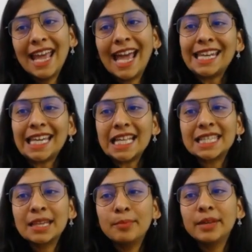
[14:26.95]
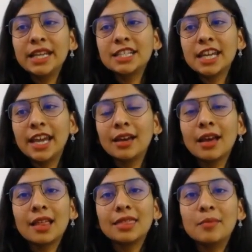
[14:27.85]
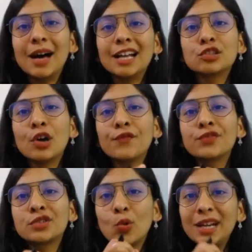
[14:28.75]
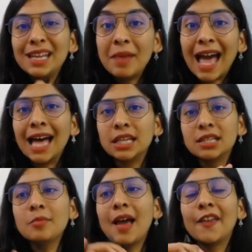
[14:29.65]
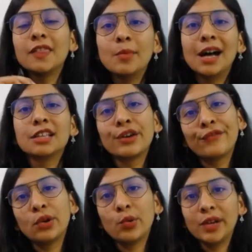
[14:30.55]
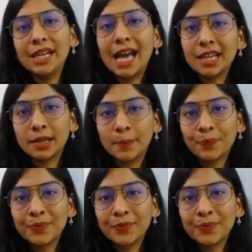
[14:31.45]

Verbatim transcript: and can simply take the mass of sodium atom and the mass of chlorine atom.